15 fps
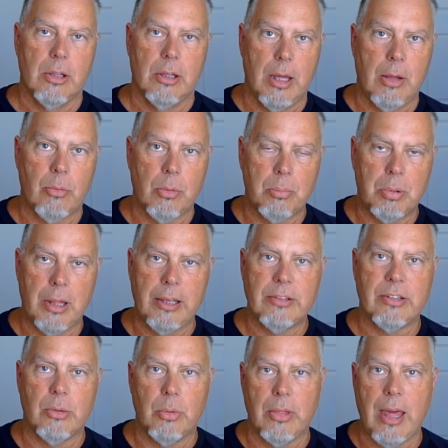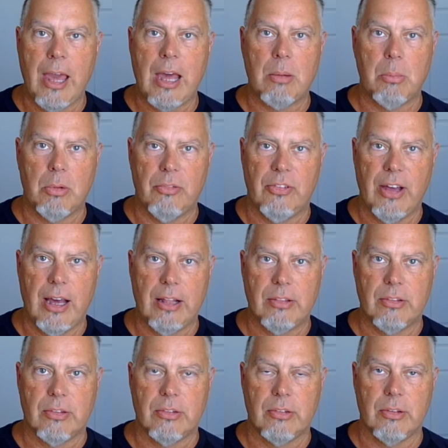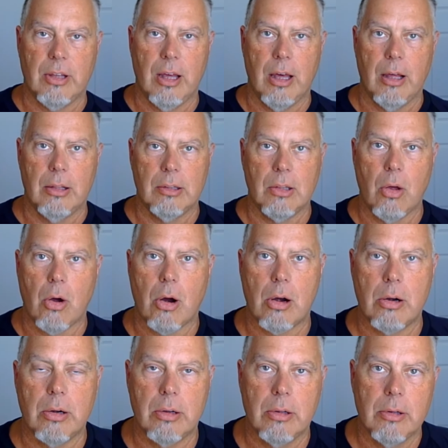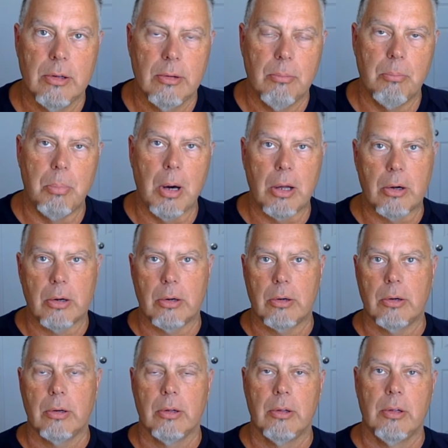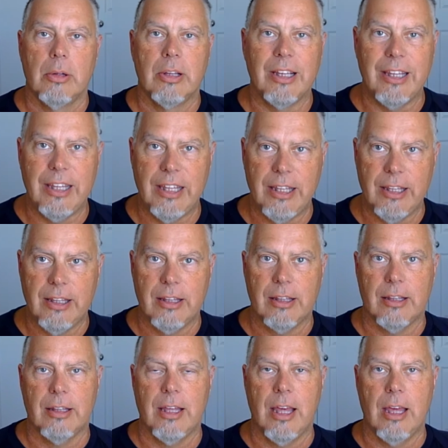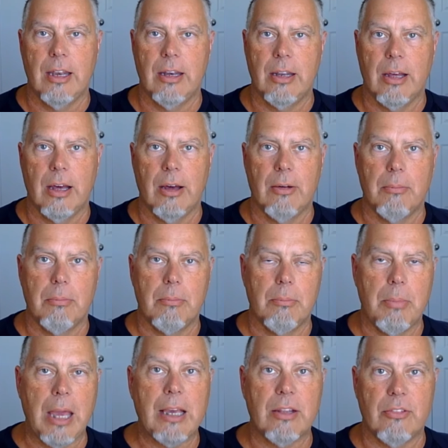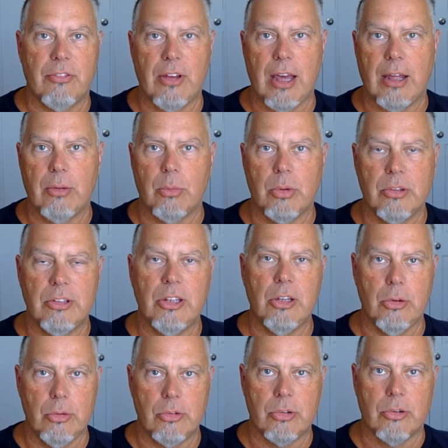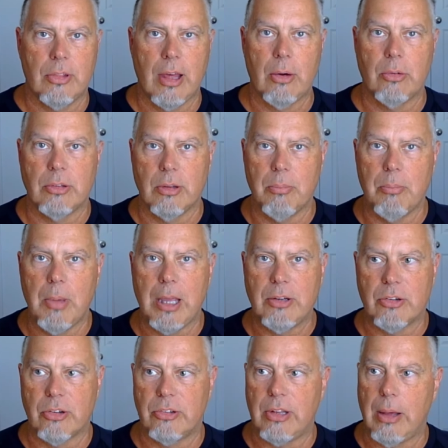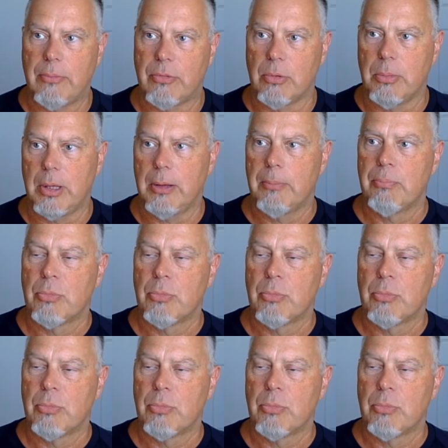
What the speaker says: and replacing with animal fats, lard, butter, ghee, and bacon fat was huge. That was a major step for me.